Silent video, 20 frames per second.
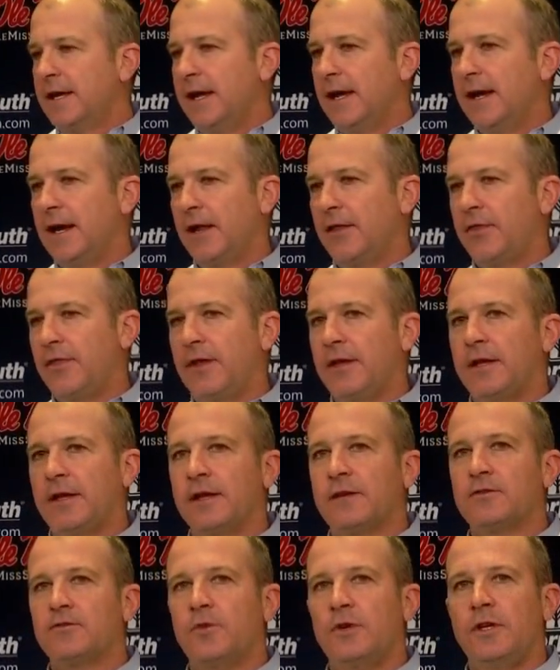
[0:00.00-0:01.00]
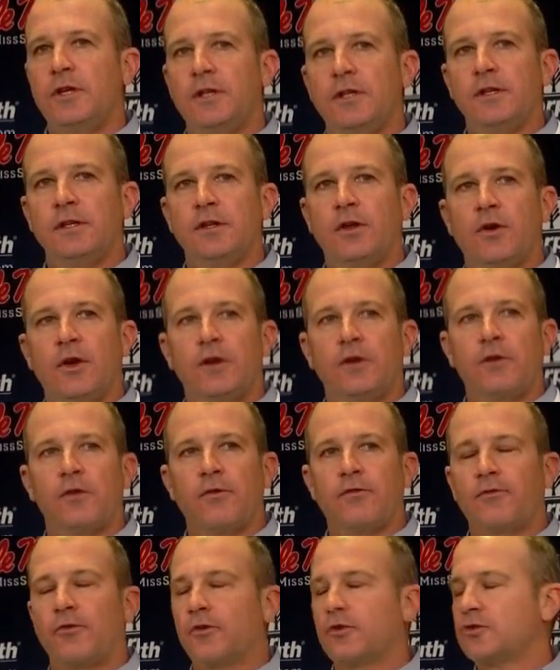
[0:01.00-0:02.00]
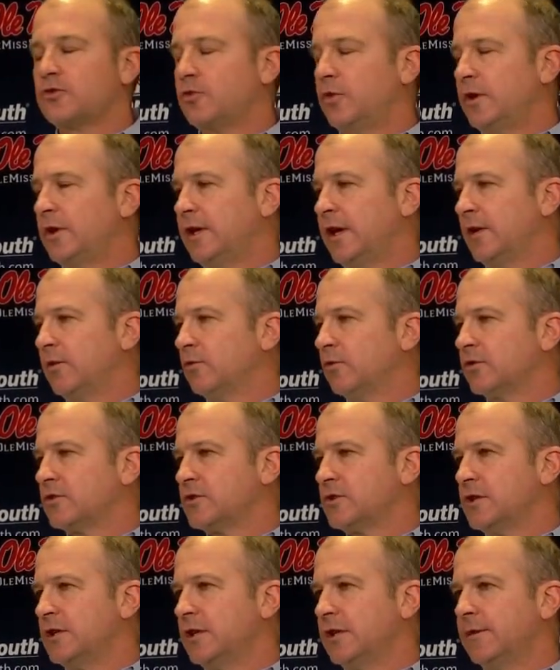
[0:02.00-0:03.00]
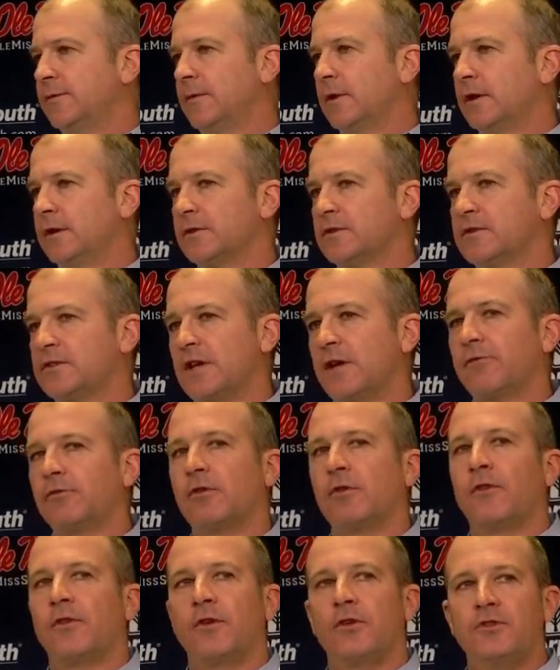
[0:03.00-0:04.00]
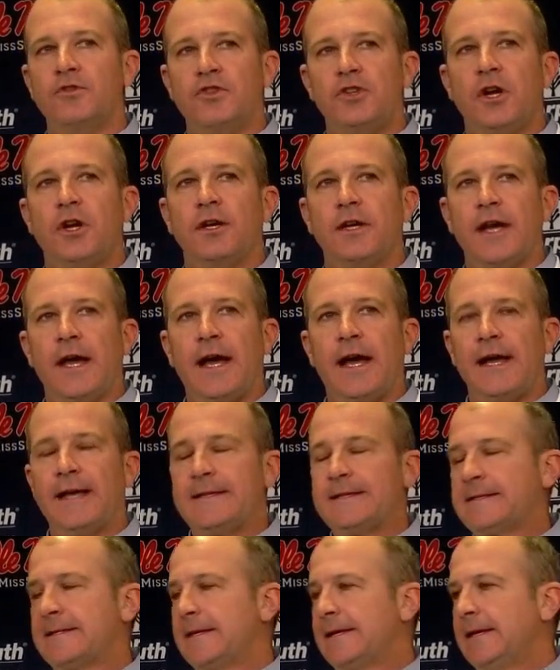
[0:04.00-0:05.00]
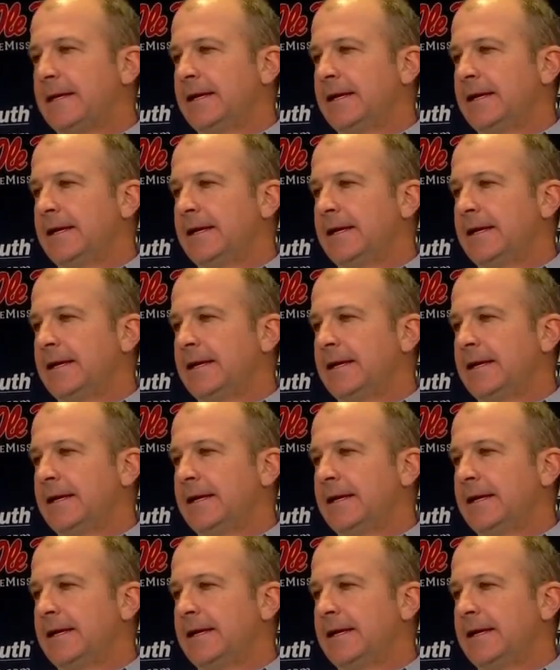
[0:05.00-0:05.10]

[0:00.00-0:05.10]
and I think as we you know enter the first weekend, we'll see you know, several of those young guys